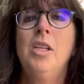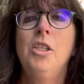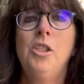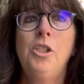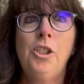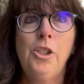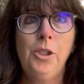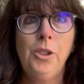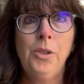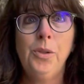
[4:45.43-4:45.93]

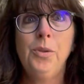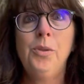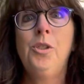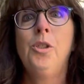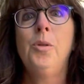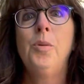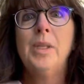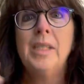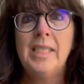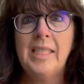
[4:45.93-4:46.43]
to
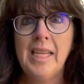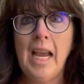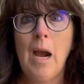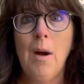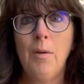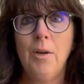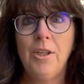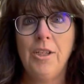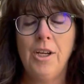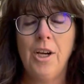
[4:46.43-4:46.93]
do a
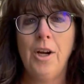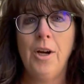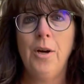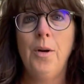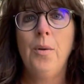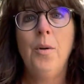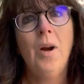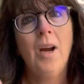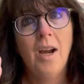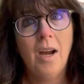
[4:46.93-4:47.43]

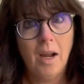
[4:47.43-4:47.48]
sourdough